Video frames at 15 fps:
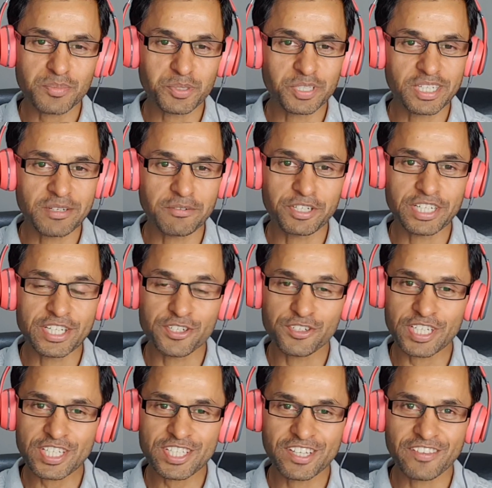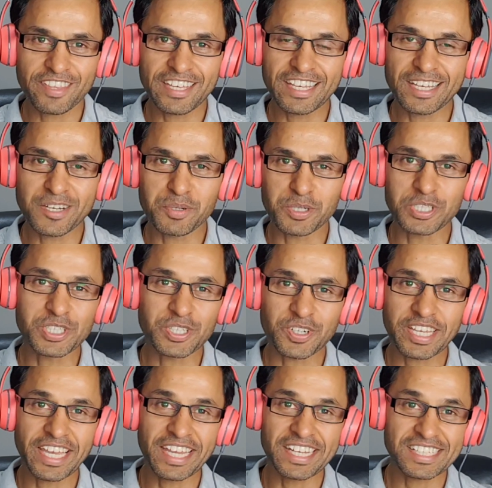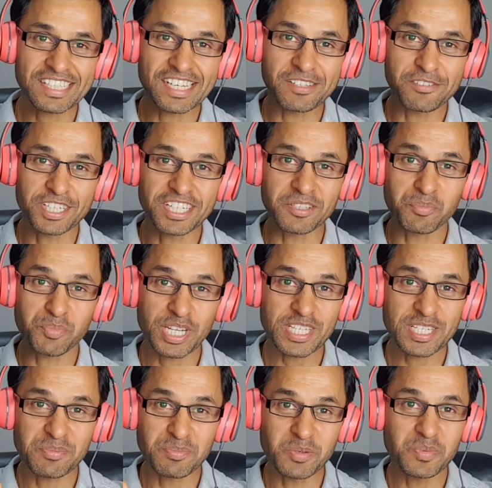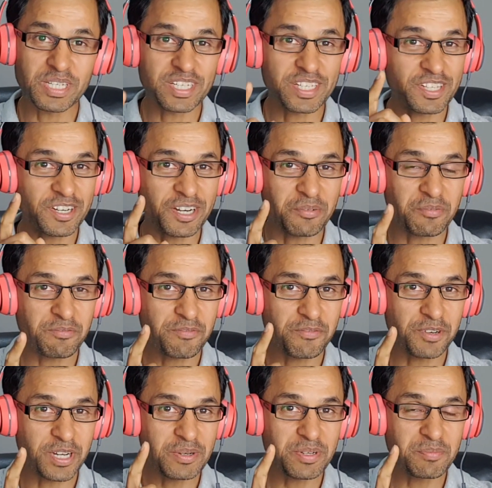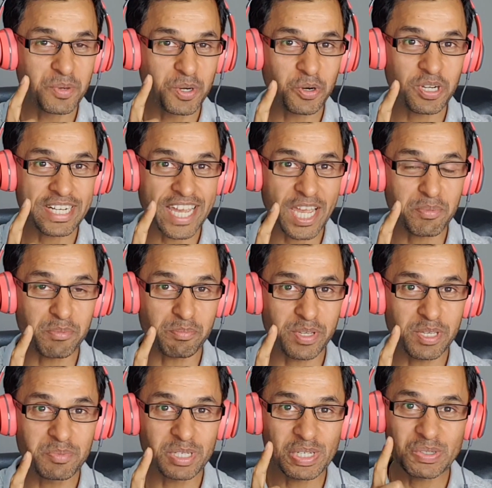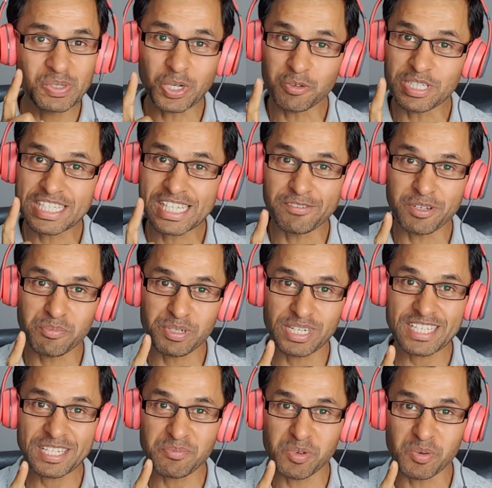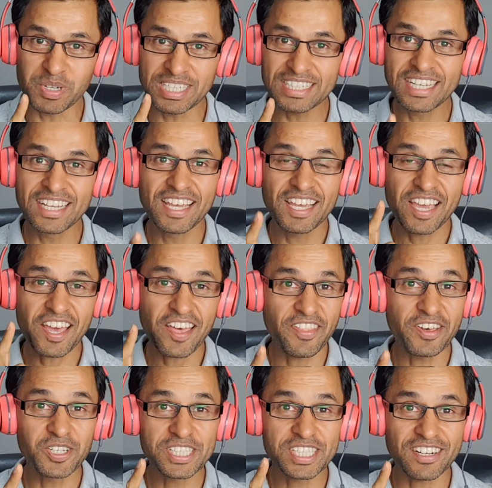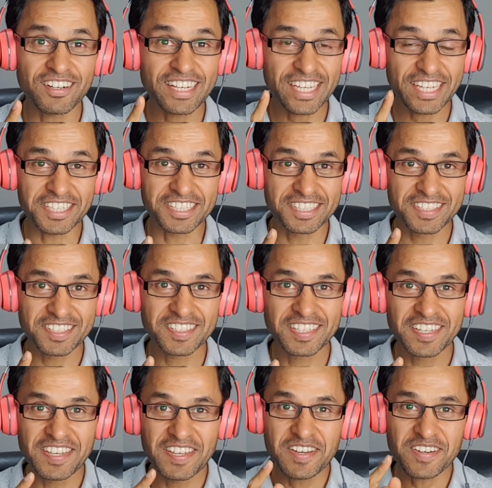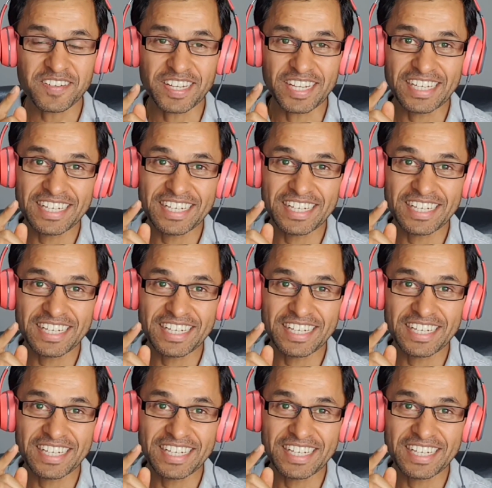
upon a very interesting thing about your cat living in present moment. And there are one more type of people who always live in present moment, and those are kids, right?